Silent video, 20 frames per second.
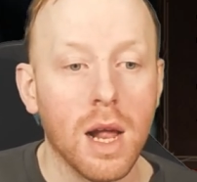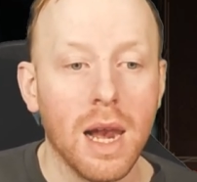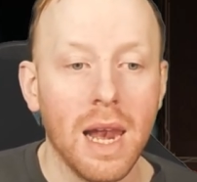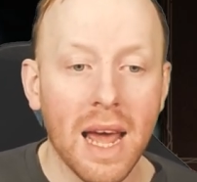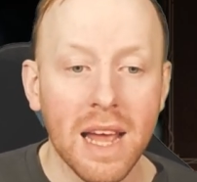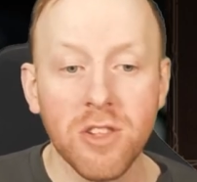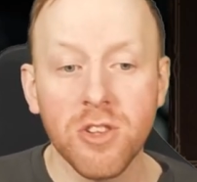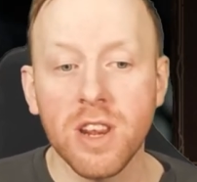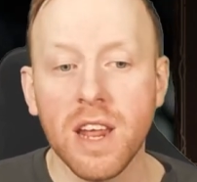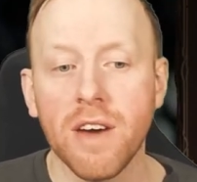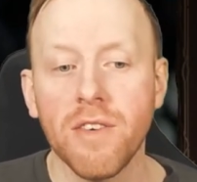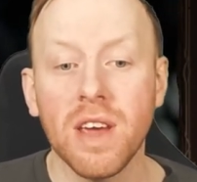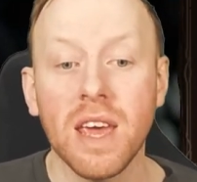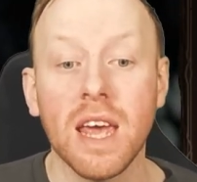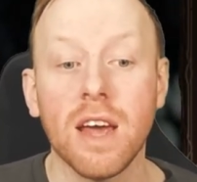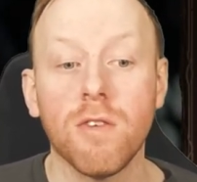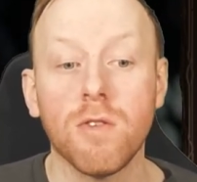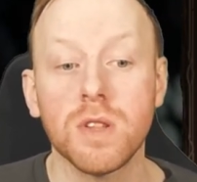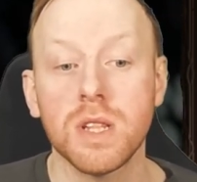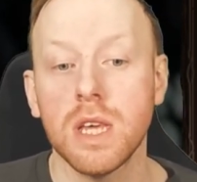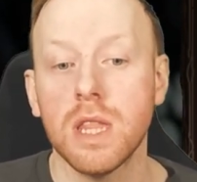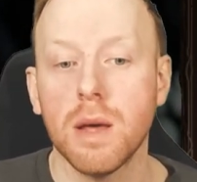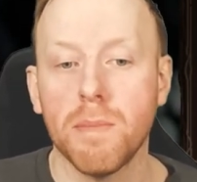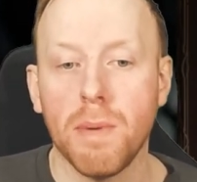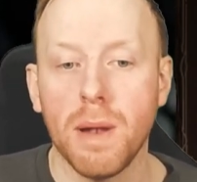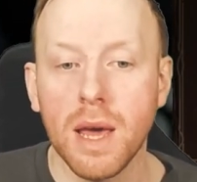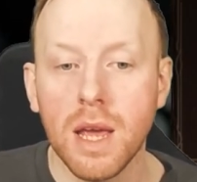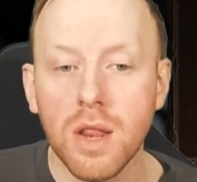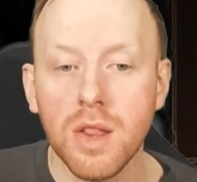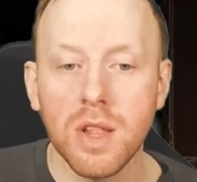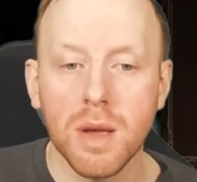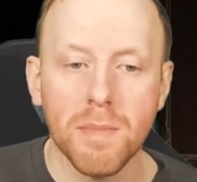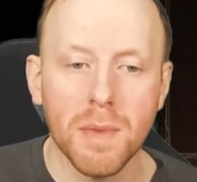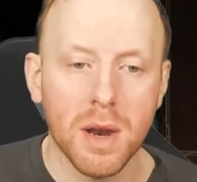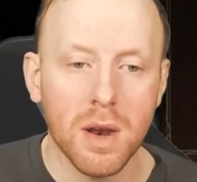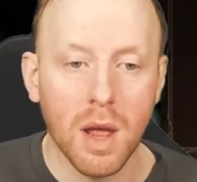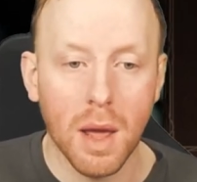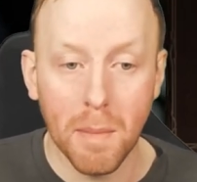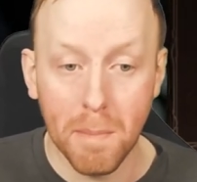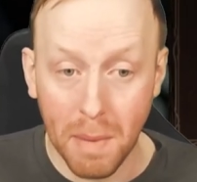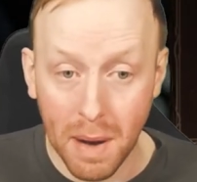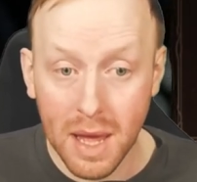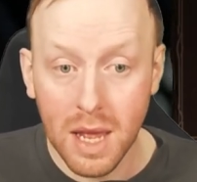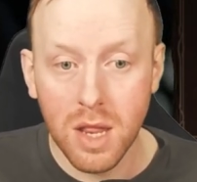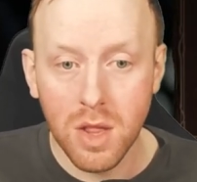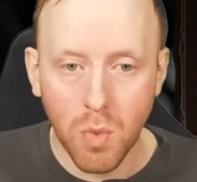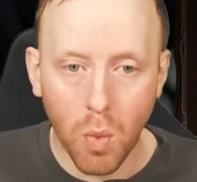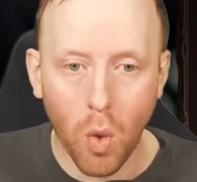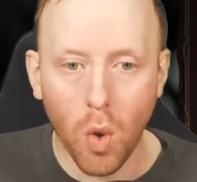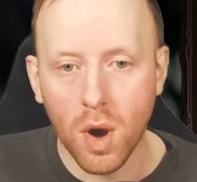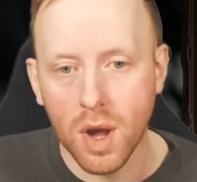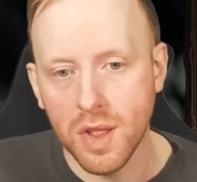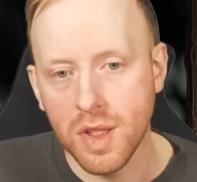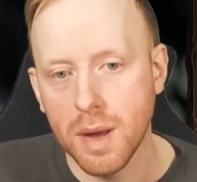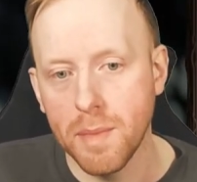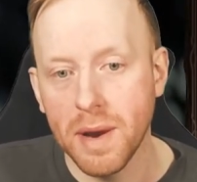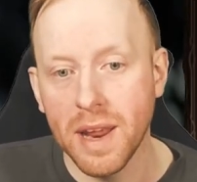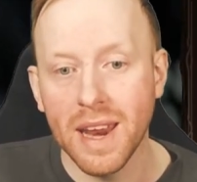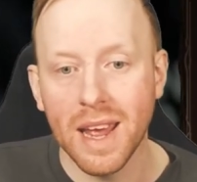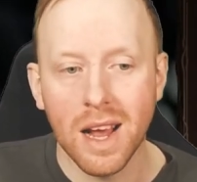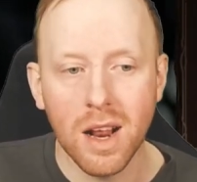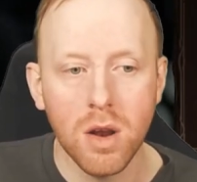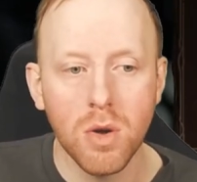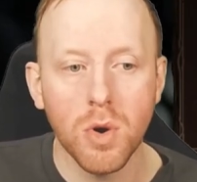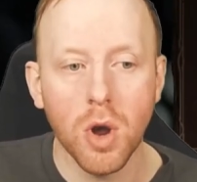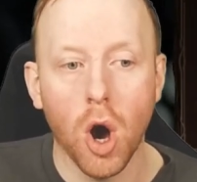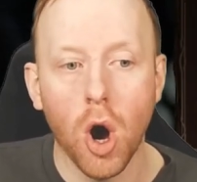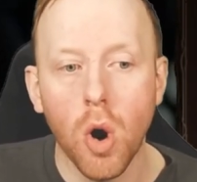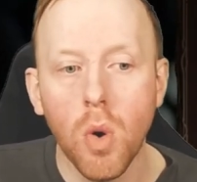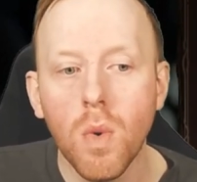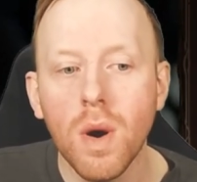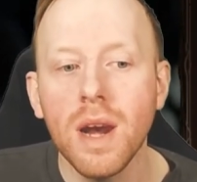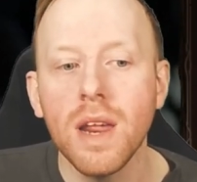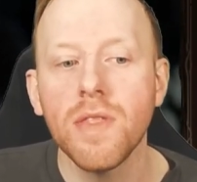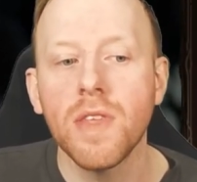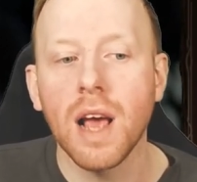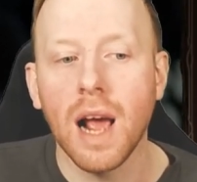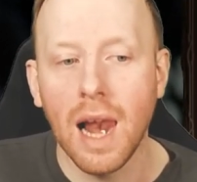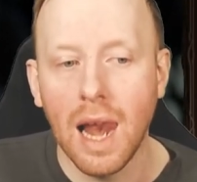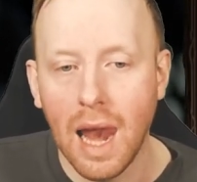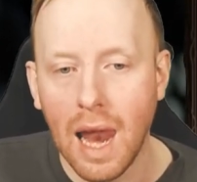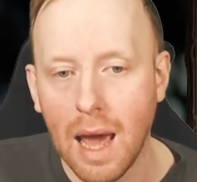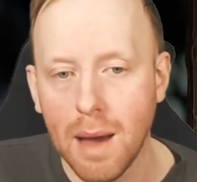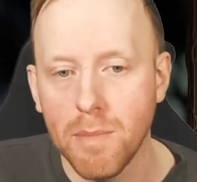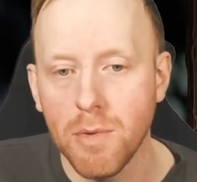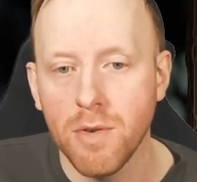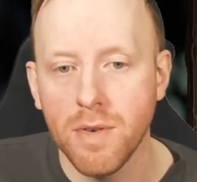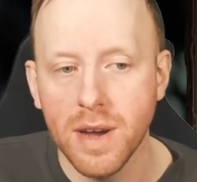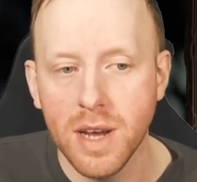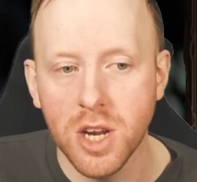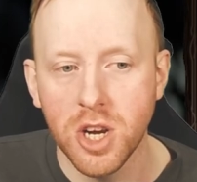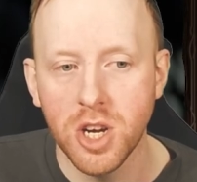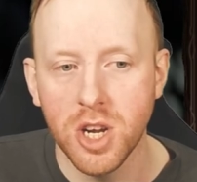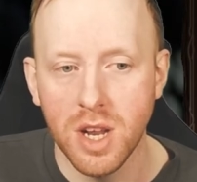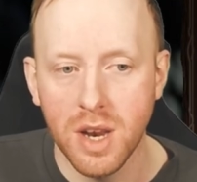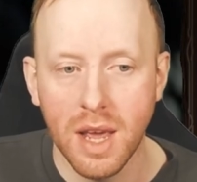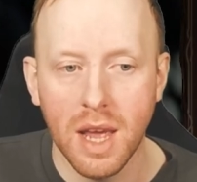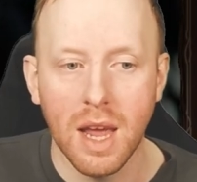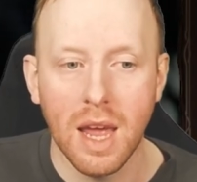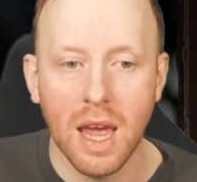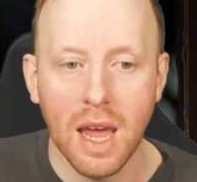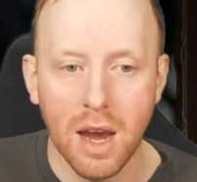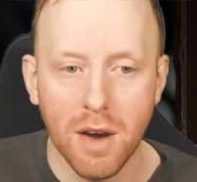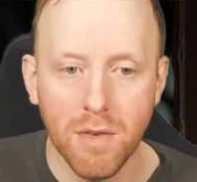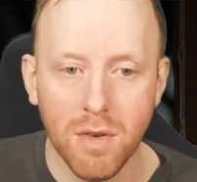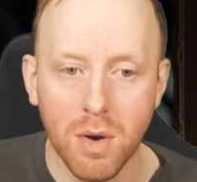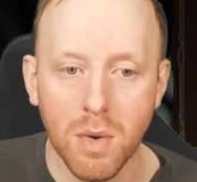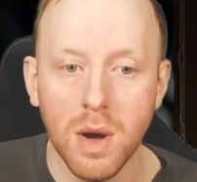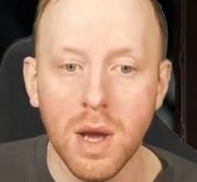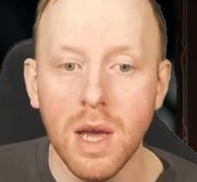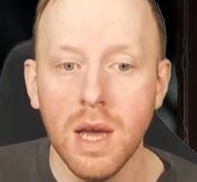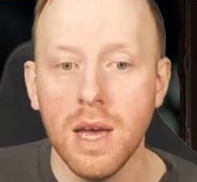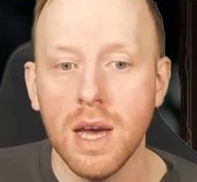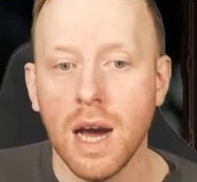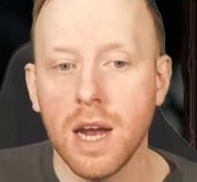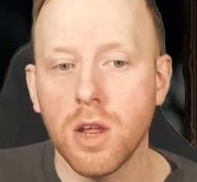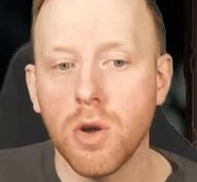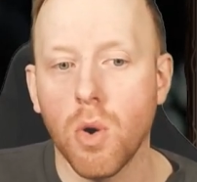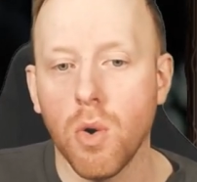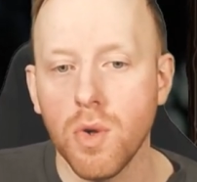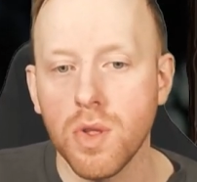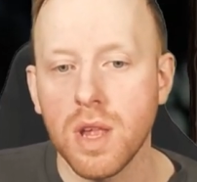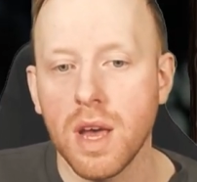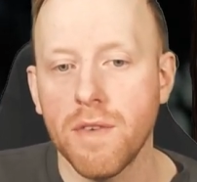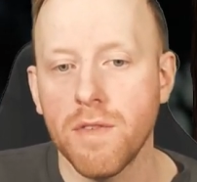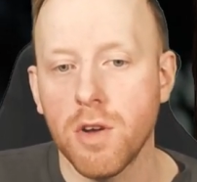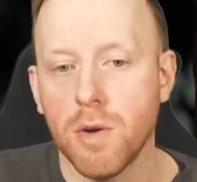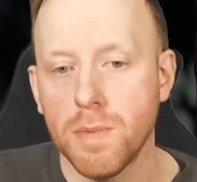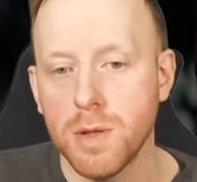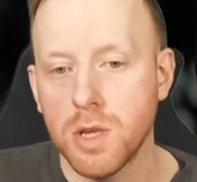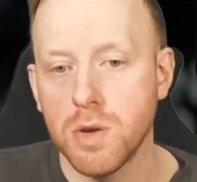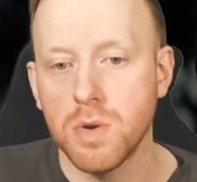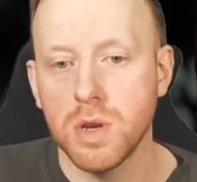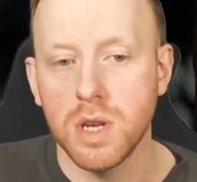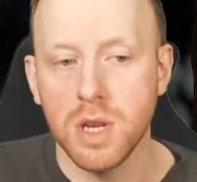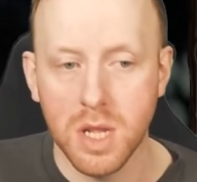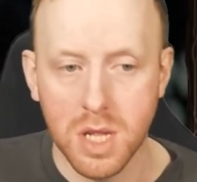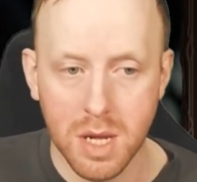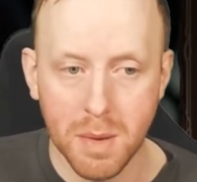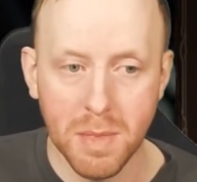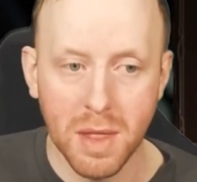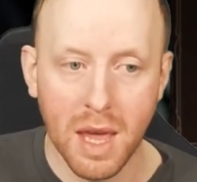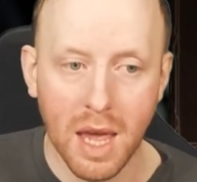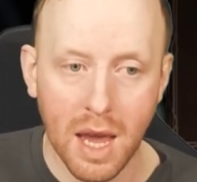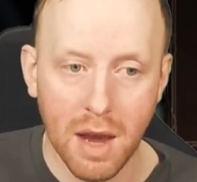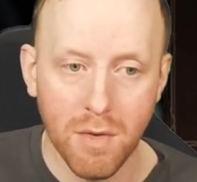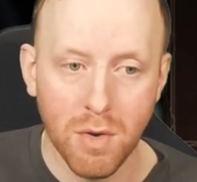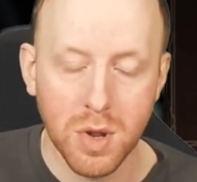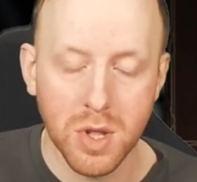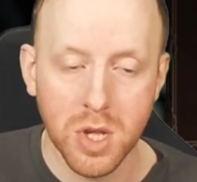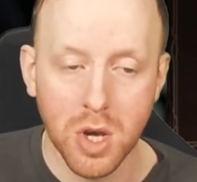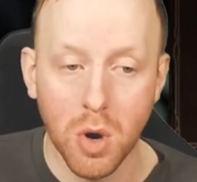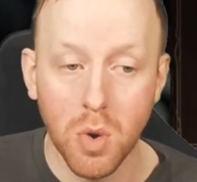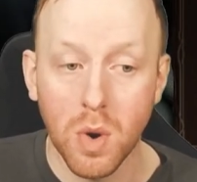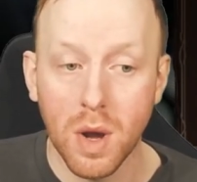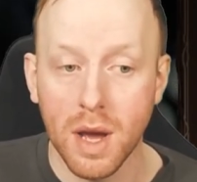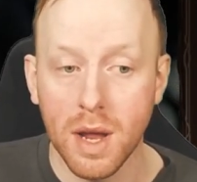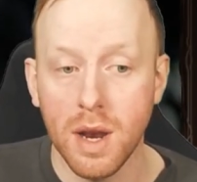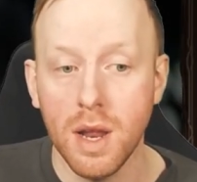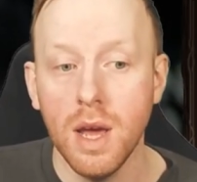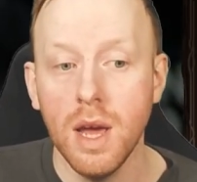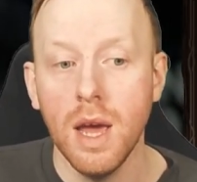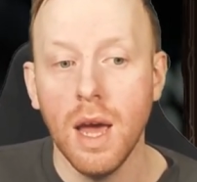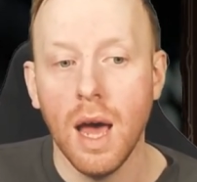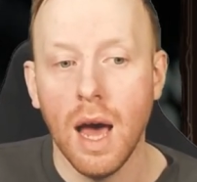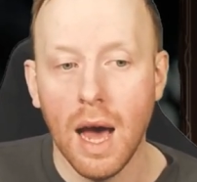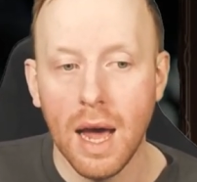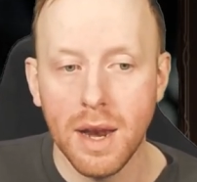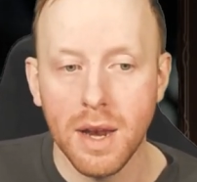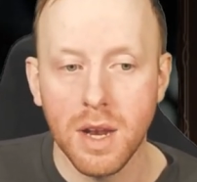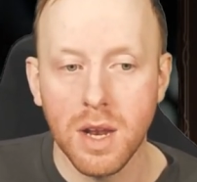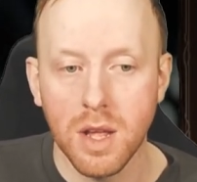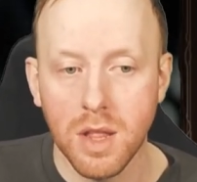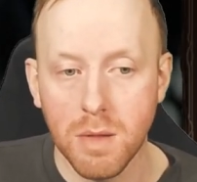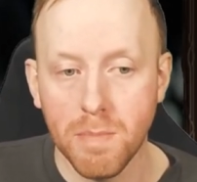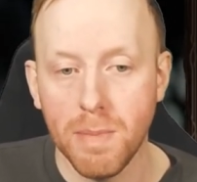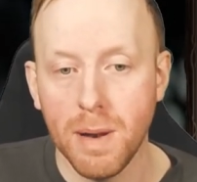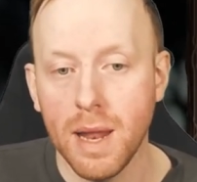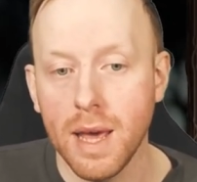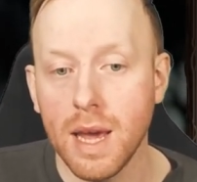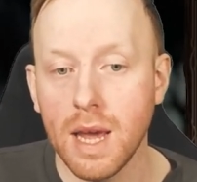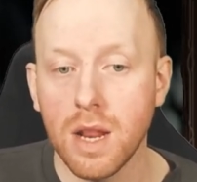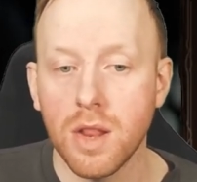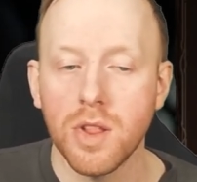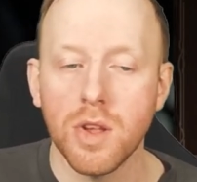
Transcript: Legendary heroes in the Plane summon, Planeswalker summoning include only the collaboration hero, and you also have an opportunity to summon the hero's token Hunter's Blade.